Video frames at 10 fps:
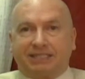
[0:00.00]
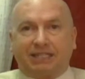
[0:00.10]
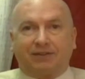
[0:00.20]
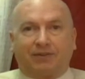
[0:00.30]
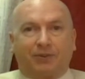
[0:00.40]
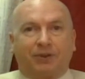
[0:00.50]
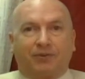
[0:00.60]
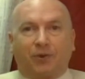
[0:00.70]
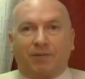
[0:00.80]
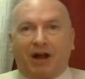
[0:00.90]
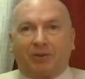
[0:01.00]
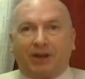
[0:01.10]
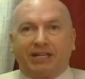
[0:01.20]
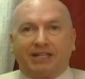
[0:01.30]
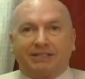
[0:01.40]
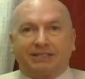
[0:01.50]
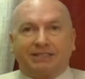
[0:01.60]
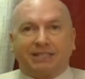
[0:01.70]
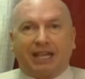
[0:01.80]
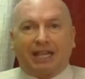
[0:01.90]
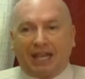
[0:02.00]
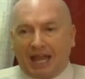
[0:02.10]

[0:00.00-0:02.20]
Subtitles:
in a 3 or 4 mile radius and say,